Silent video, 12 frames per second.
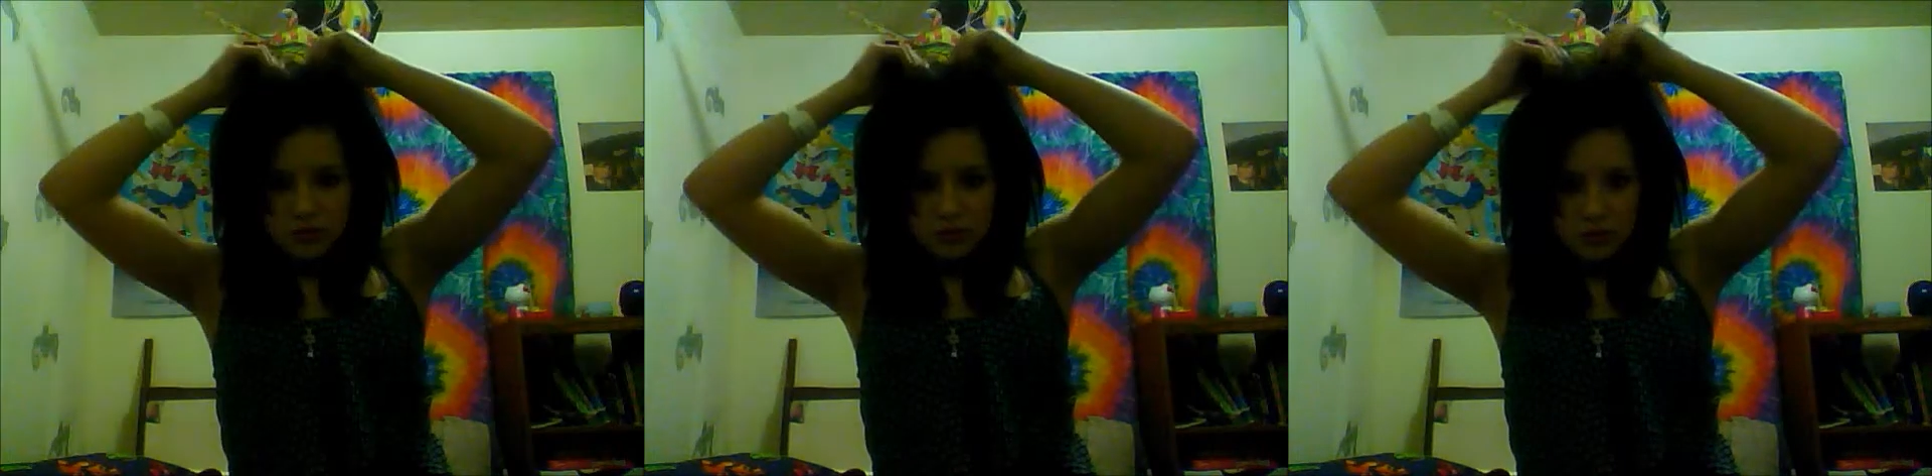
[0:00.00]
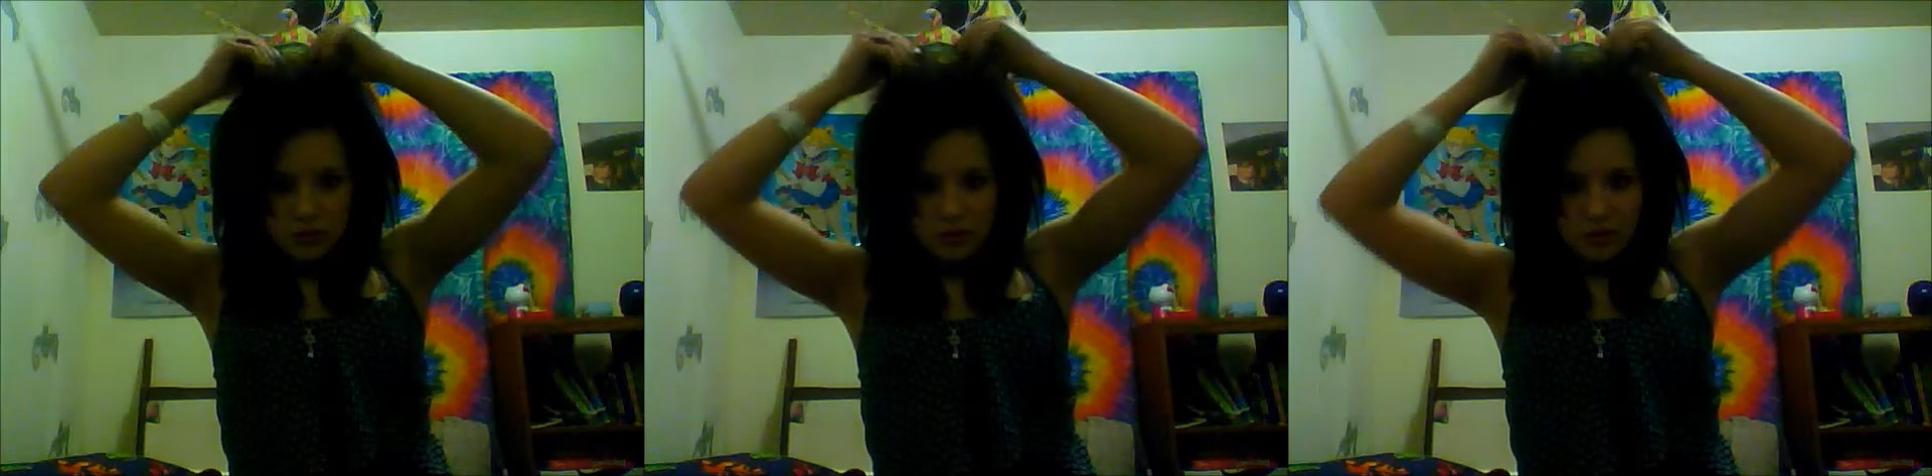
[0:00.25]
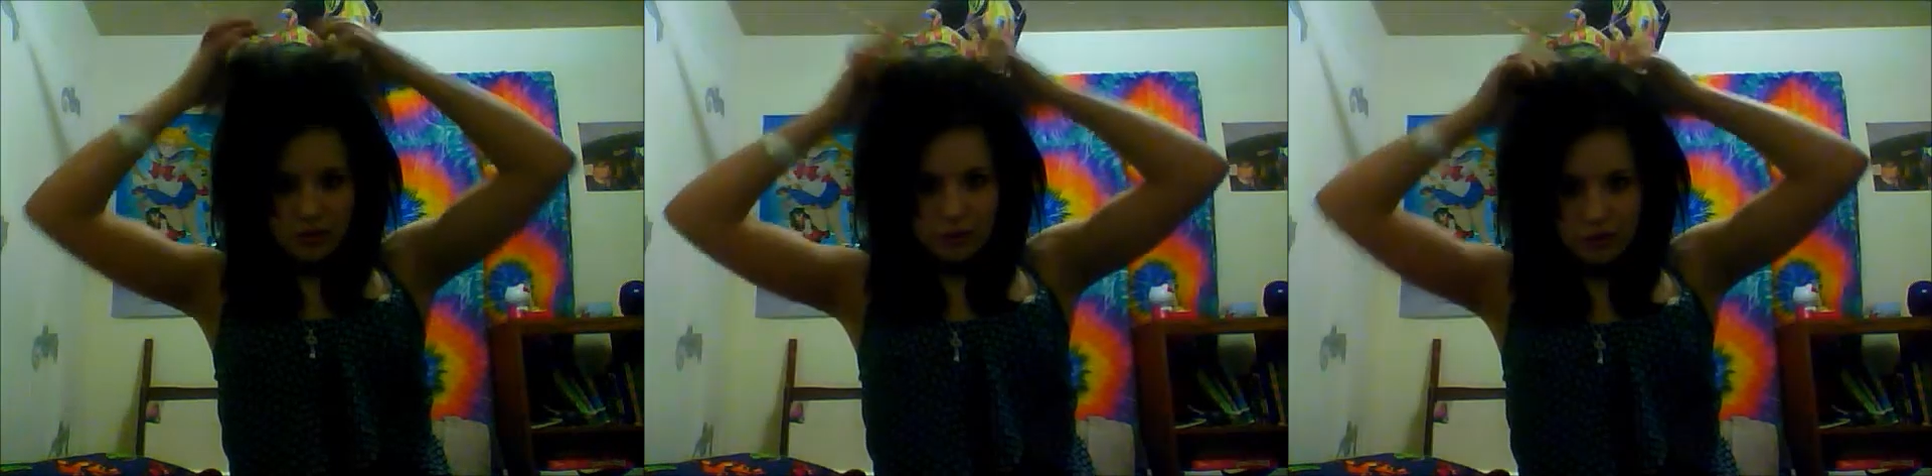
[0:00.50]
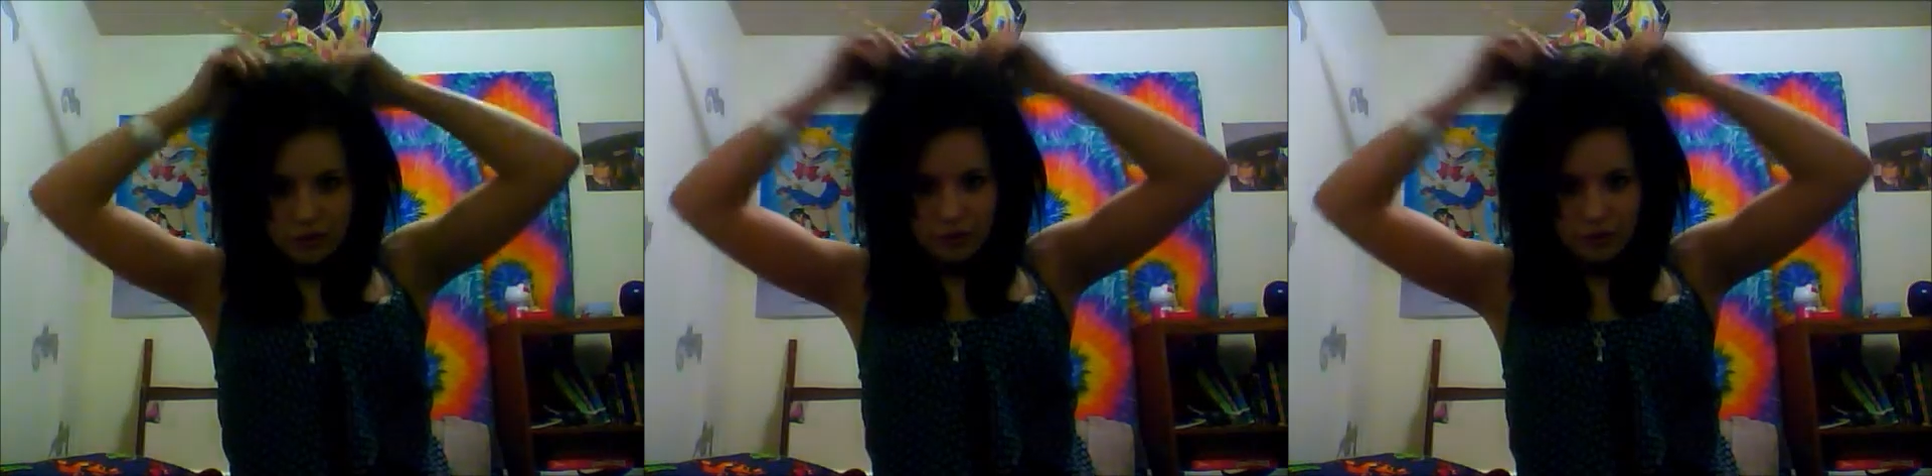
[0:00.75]
Okay, well
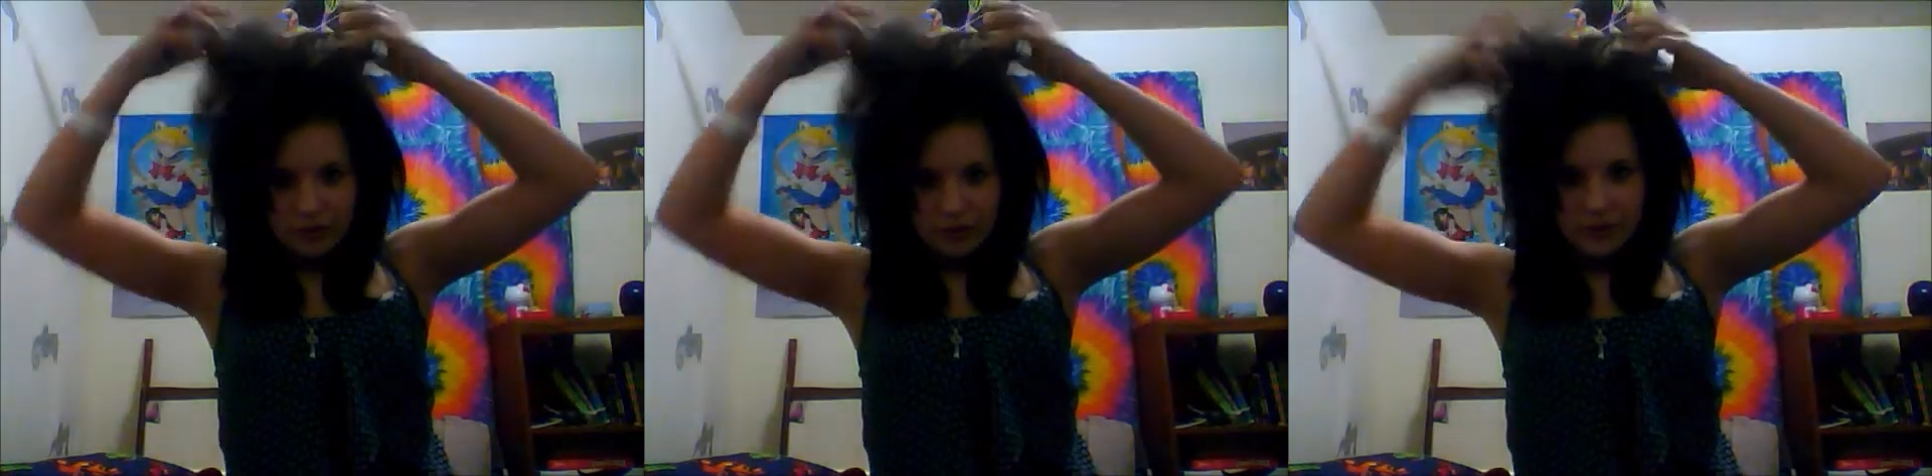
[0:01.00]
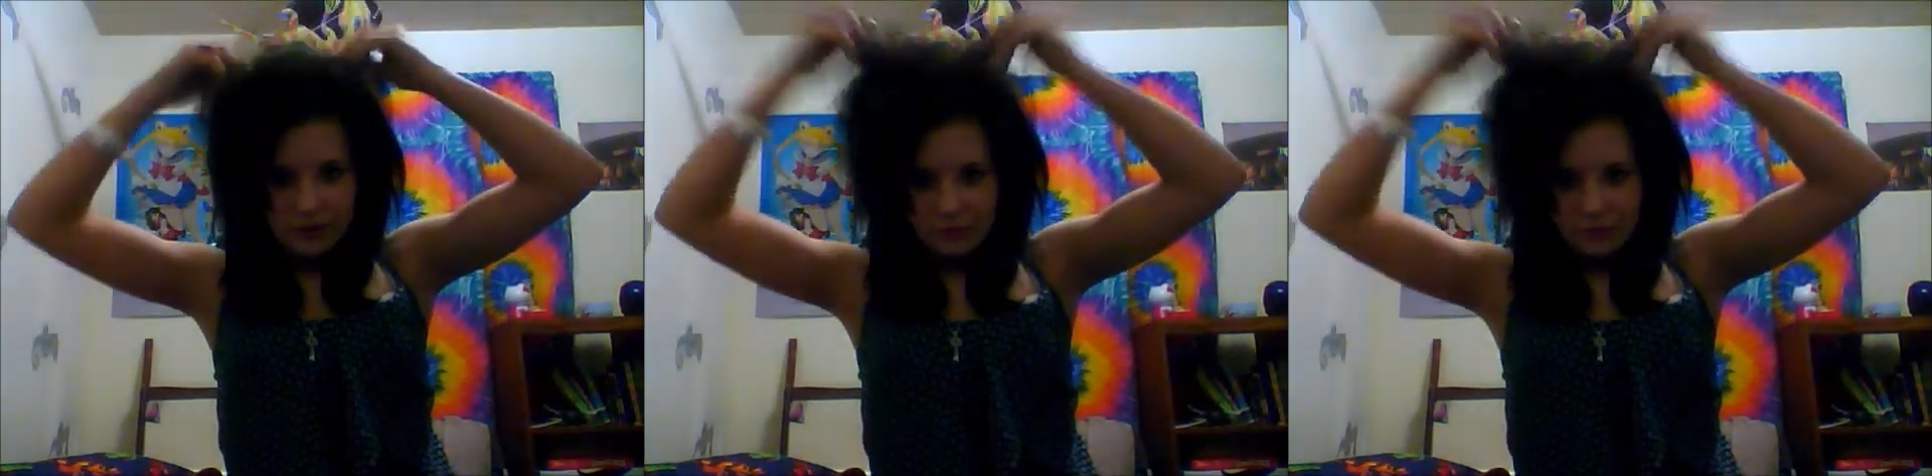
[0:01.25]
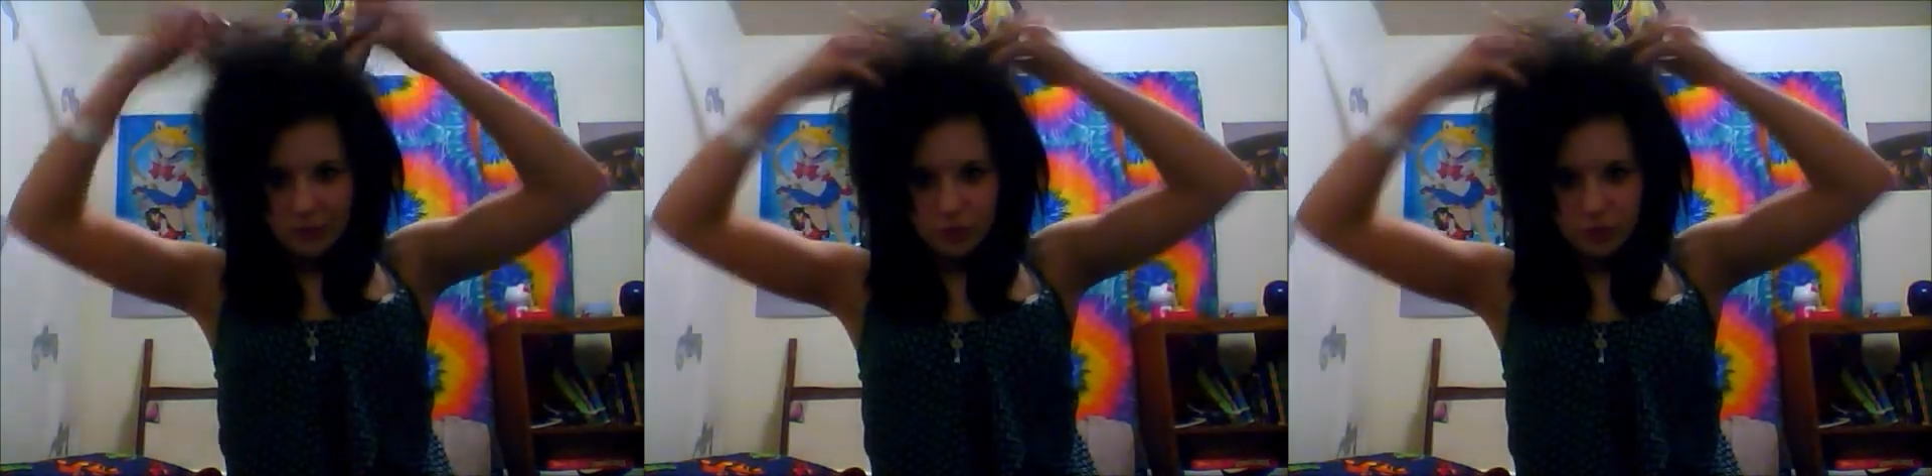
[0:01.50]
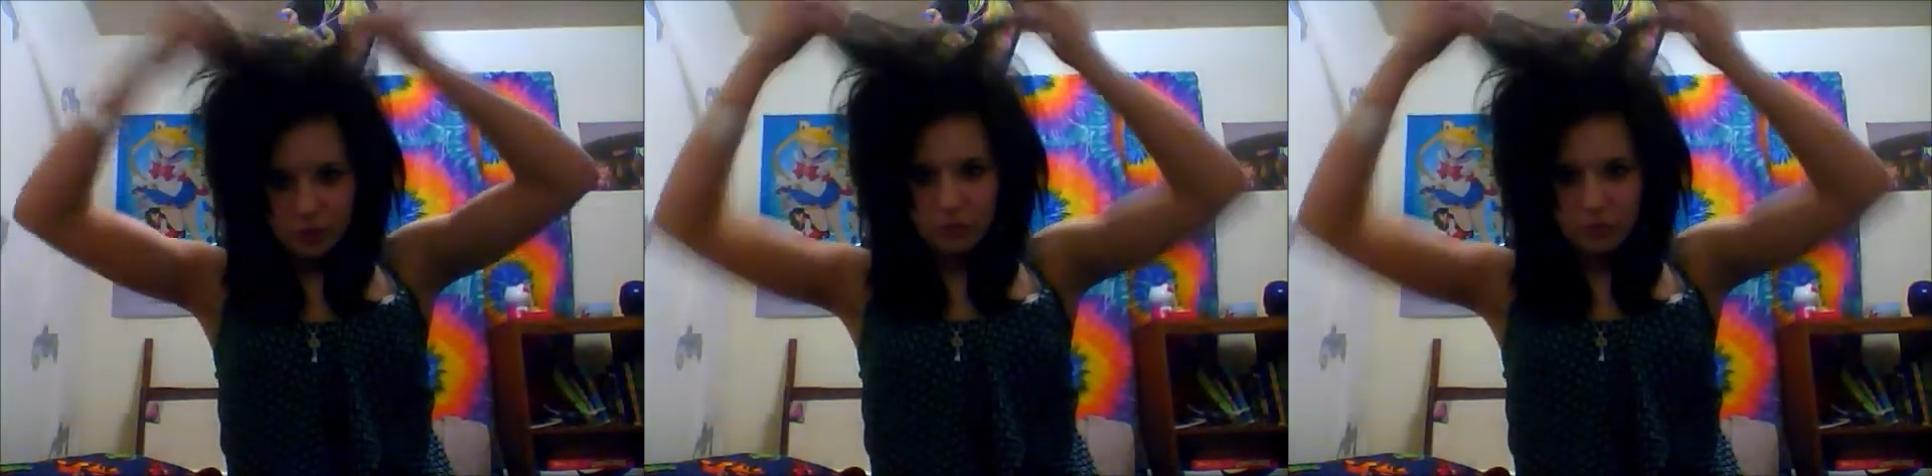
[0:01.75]
I already kind of have a poof,